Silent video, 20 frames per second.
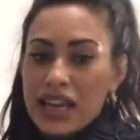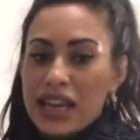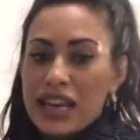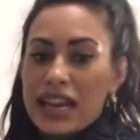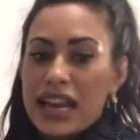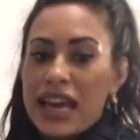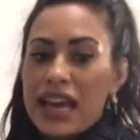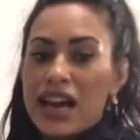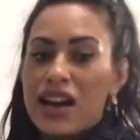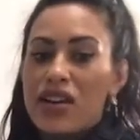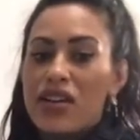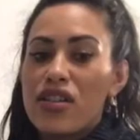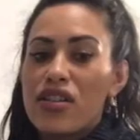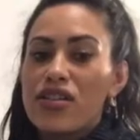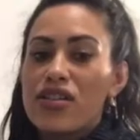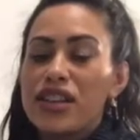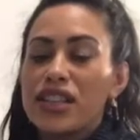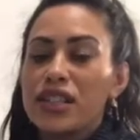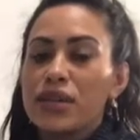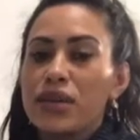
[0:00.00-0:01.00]
Now,
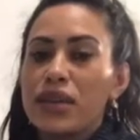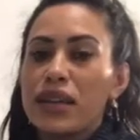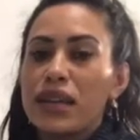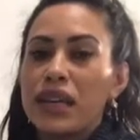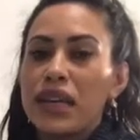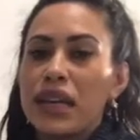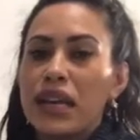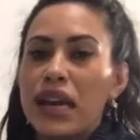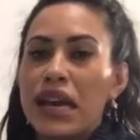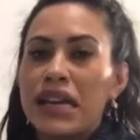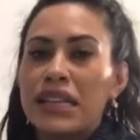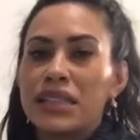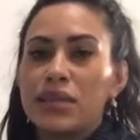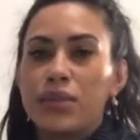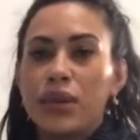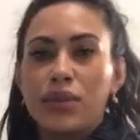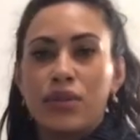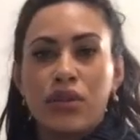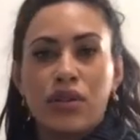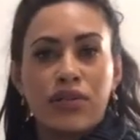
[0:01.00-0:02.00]
this one here has a
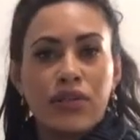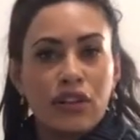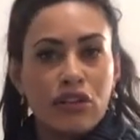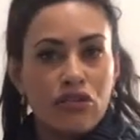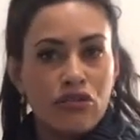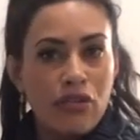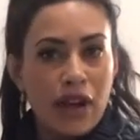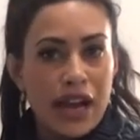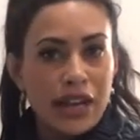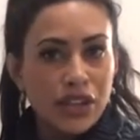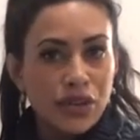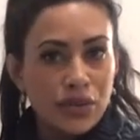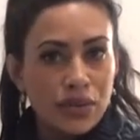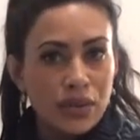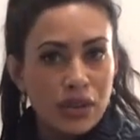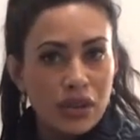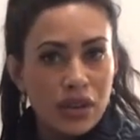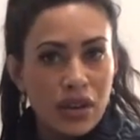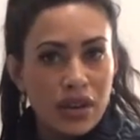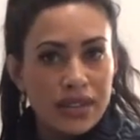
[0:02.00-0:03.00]
bit more of a
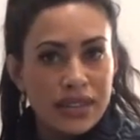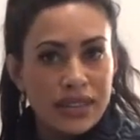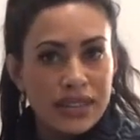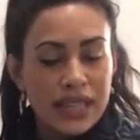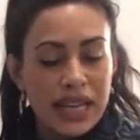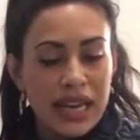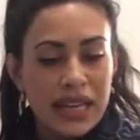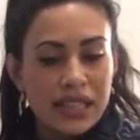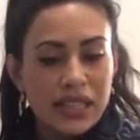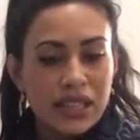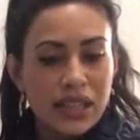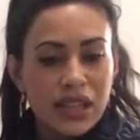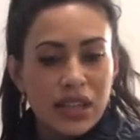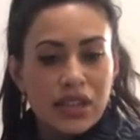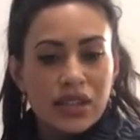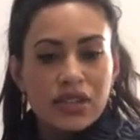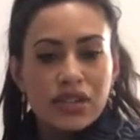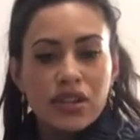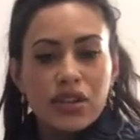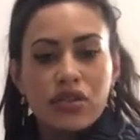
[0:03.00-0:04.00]
gradual onset,
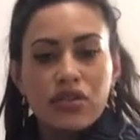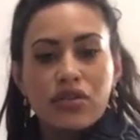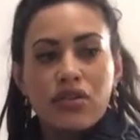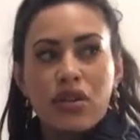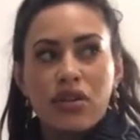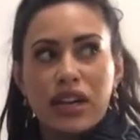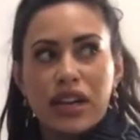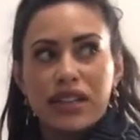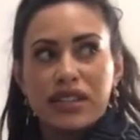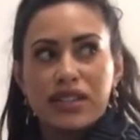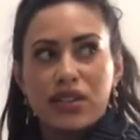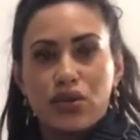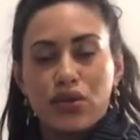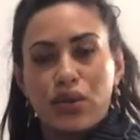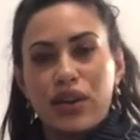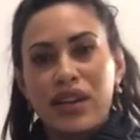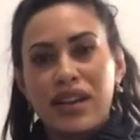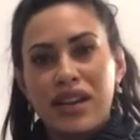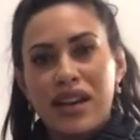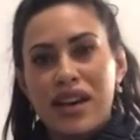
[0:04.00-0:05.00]
so not as
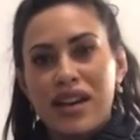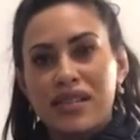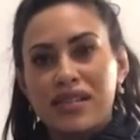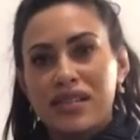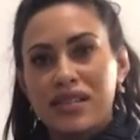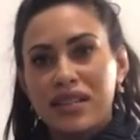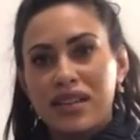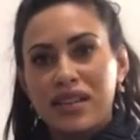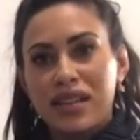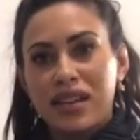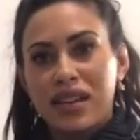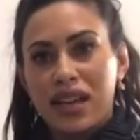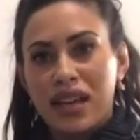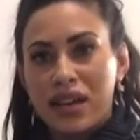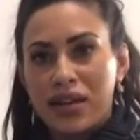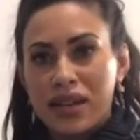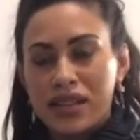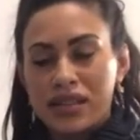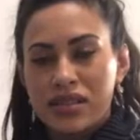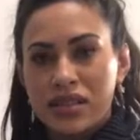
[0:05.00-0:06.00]
quick as the
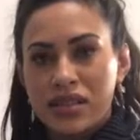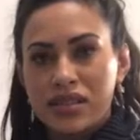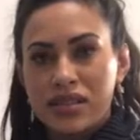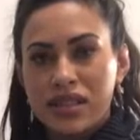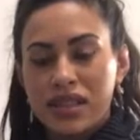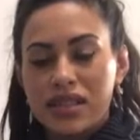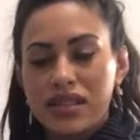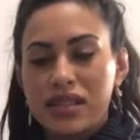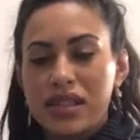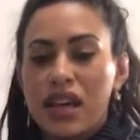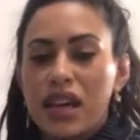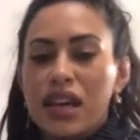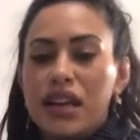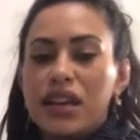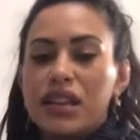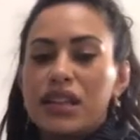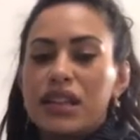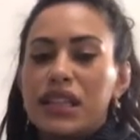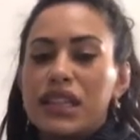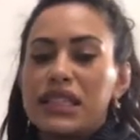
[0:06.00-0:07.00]
ketoacidosis.
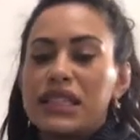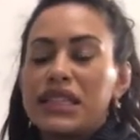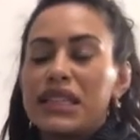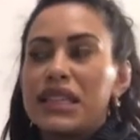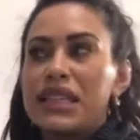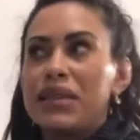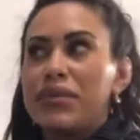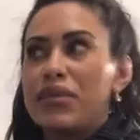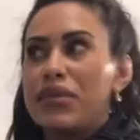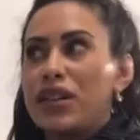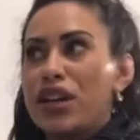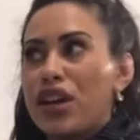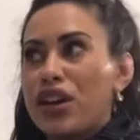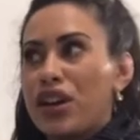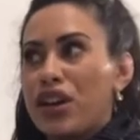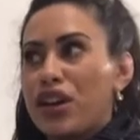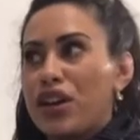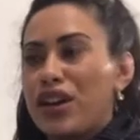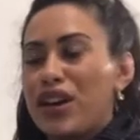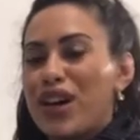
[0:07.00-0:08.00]
This can
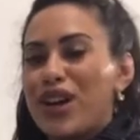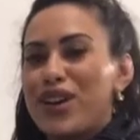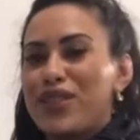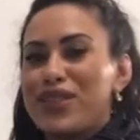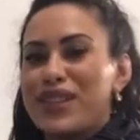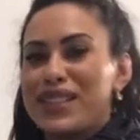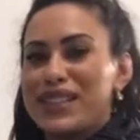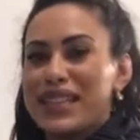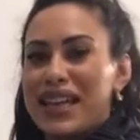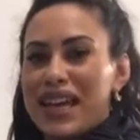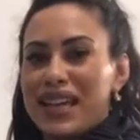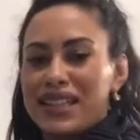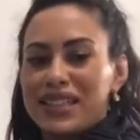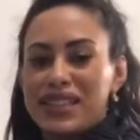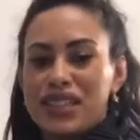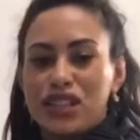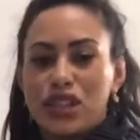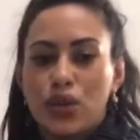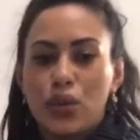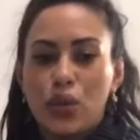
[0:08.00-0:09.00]
occur over
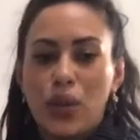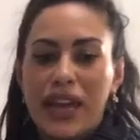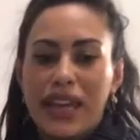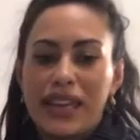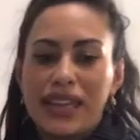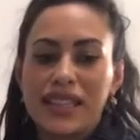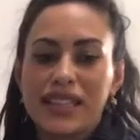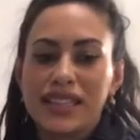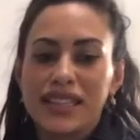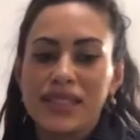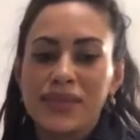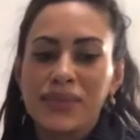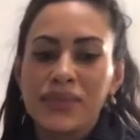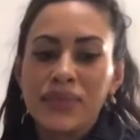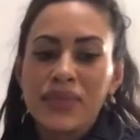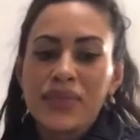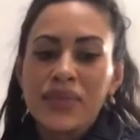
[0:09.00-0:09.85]
days to weeks.